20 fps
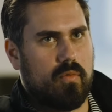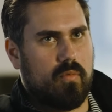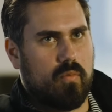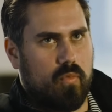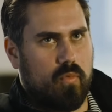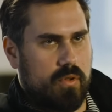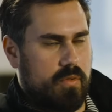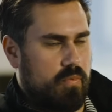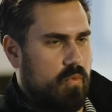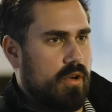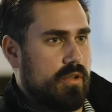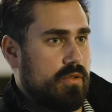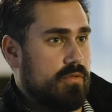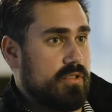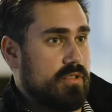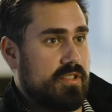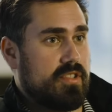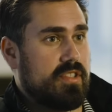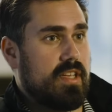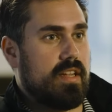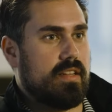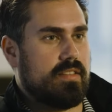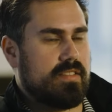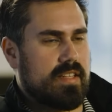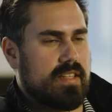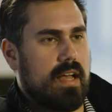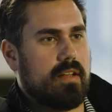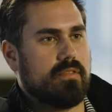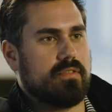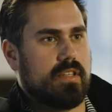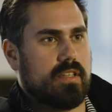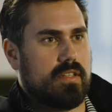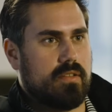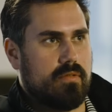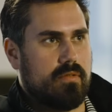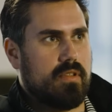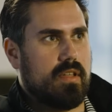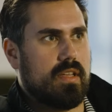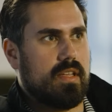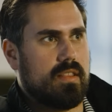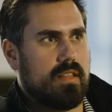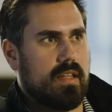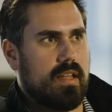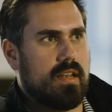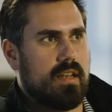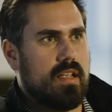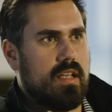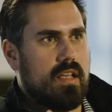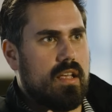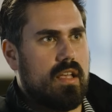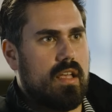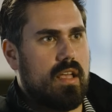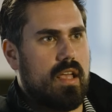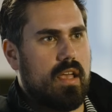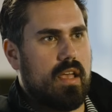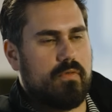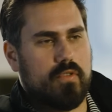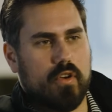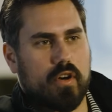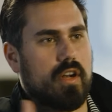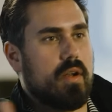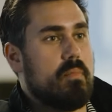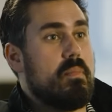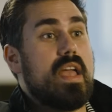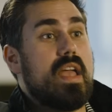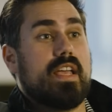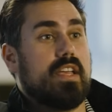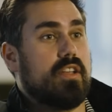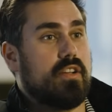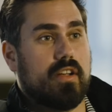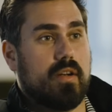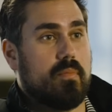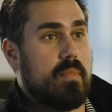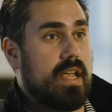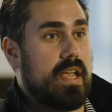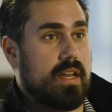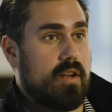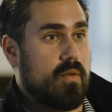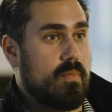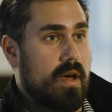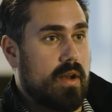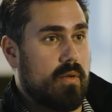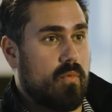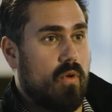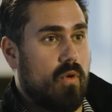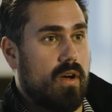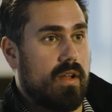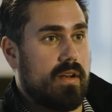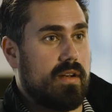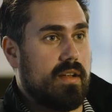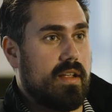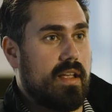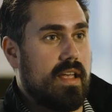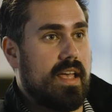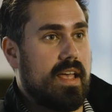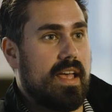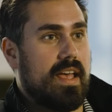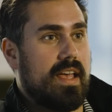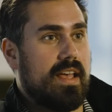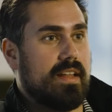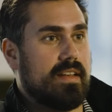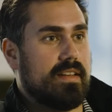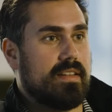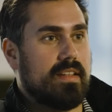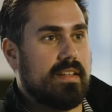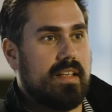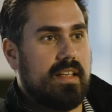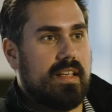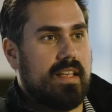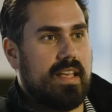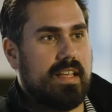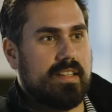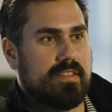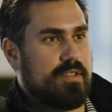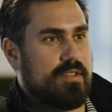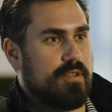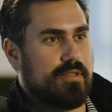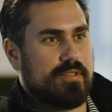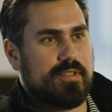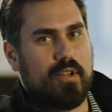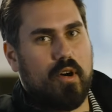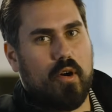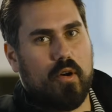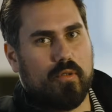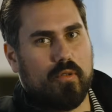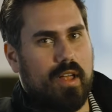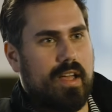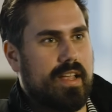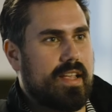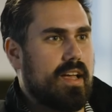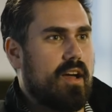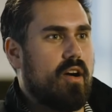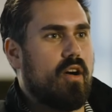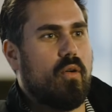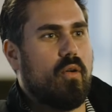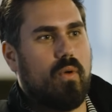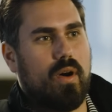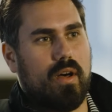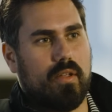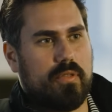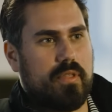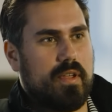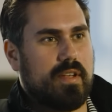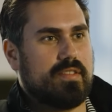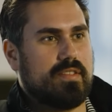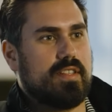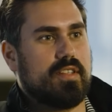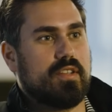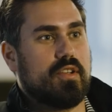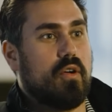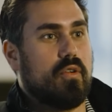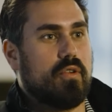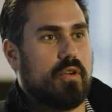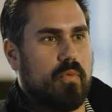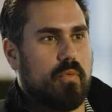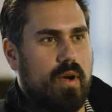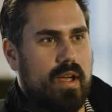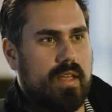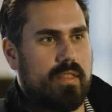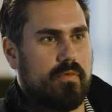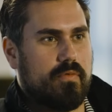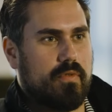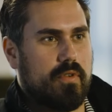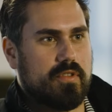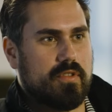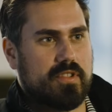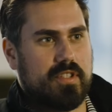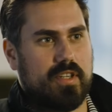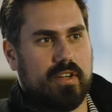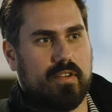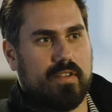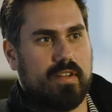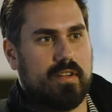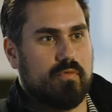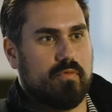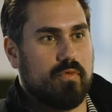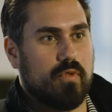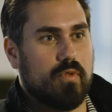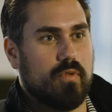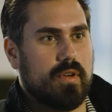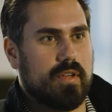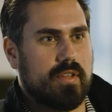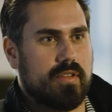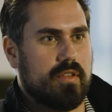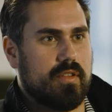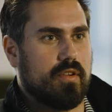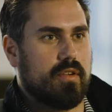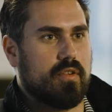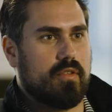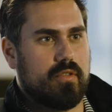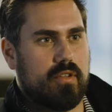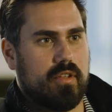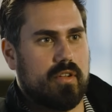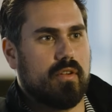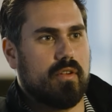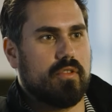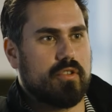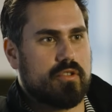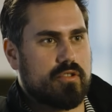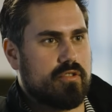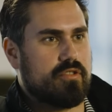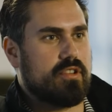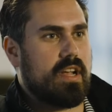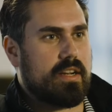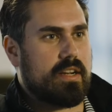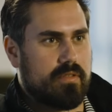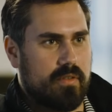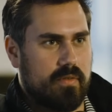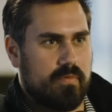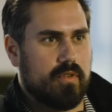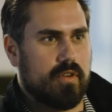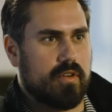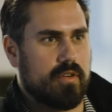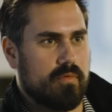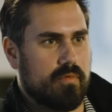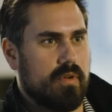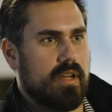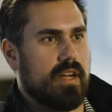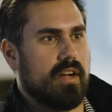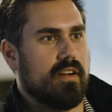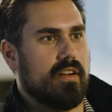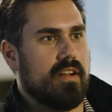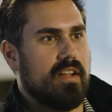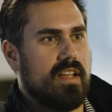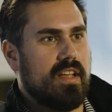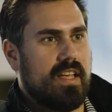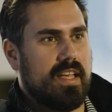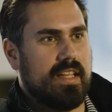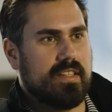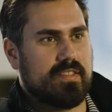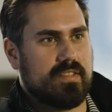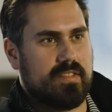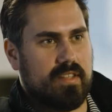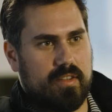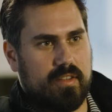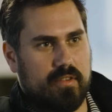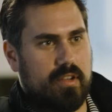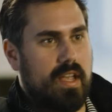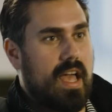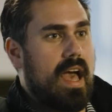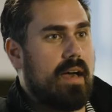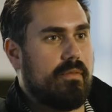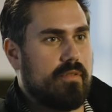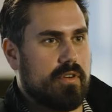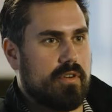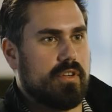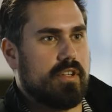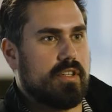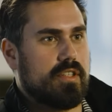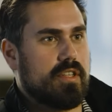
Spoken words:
with what you just said, it sounds like you think that if you're going to make it, you're going to make it no matter what. Yeah. And there's no like, oh, well, things didn't go your way the first year and it ruined the trajectory of your career. It's either you have it or you